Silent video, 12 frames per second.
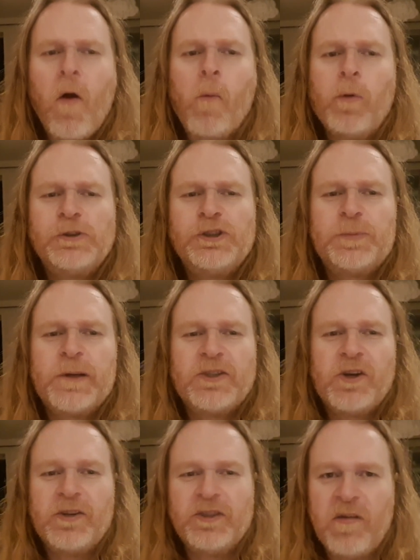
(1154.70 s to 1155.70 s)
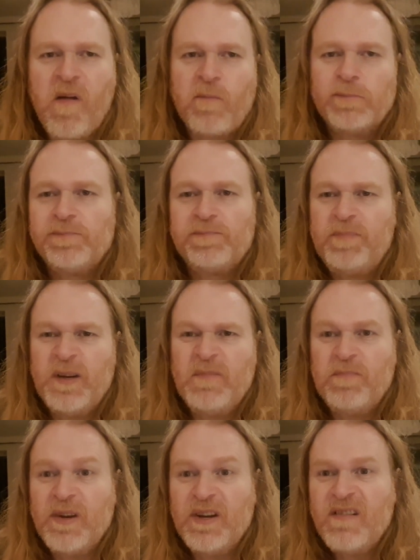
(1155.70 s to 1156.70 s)
Oh, what do you specialise in?
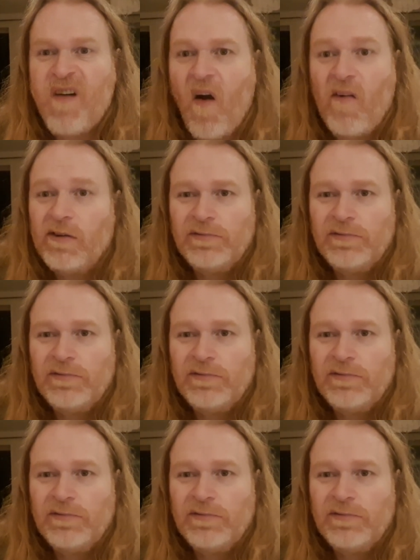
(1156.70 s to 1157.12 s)
Being me.